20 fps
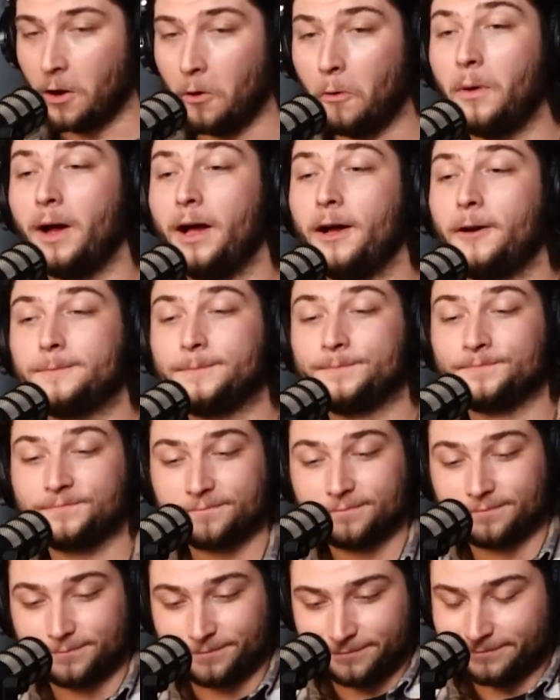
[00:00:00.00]
Well,
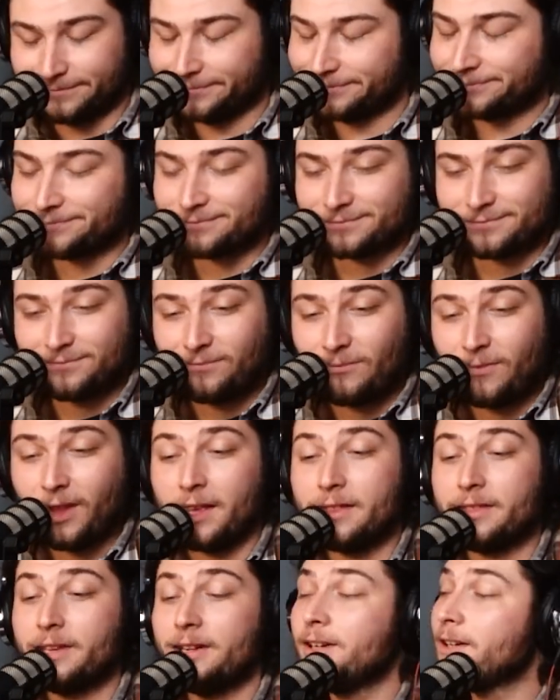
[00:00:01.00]

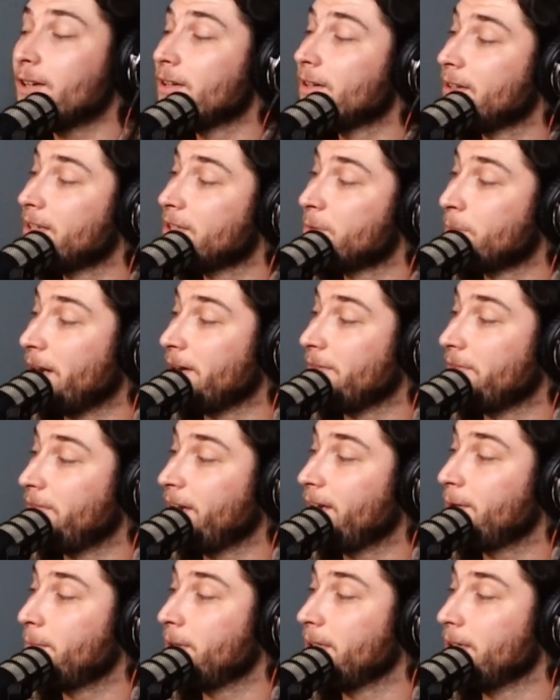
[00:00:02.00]
there is my
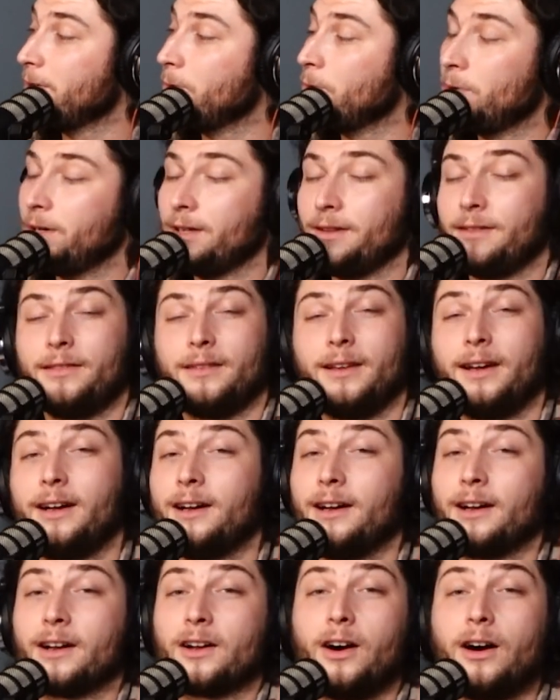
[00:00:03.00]
family with
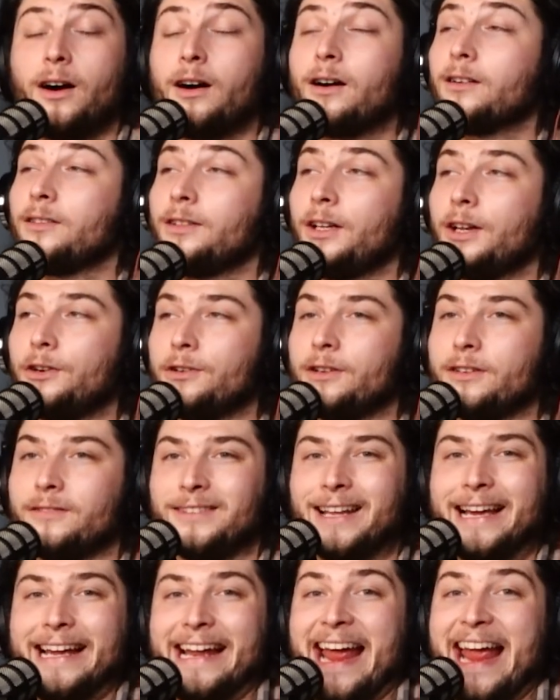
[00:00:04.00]
a carload of
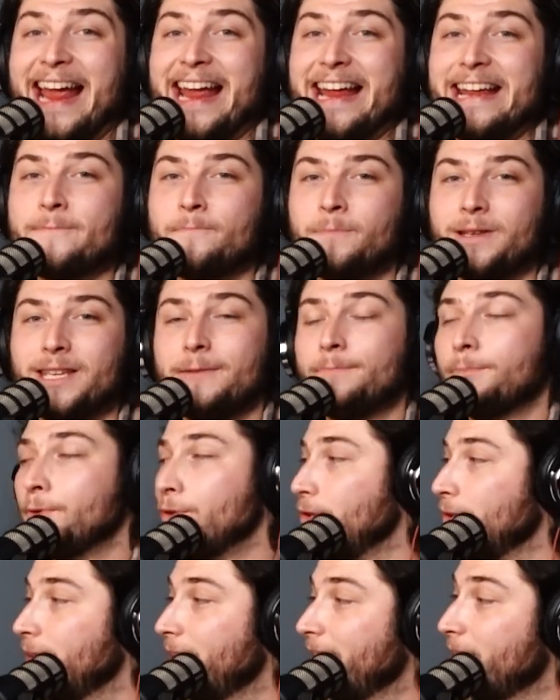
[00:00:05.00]
like eight
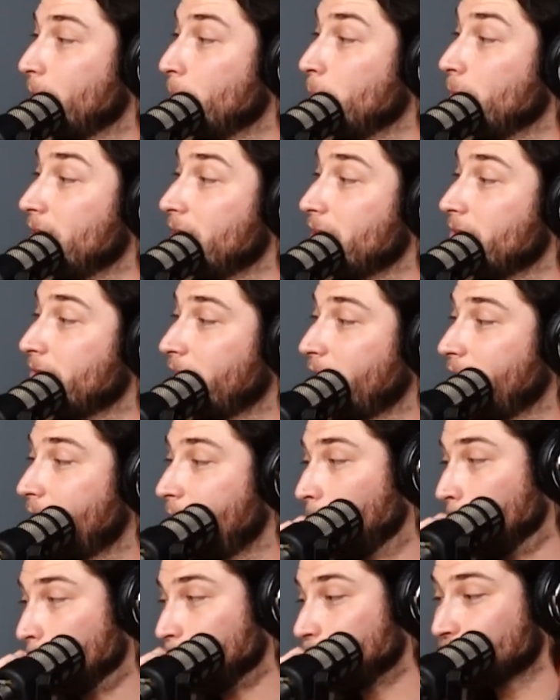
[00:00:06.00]
people in a minivan.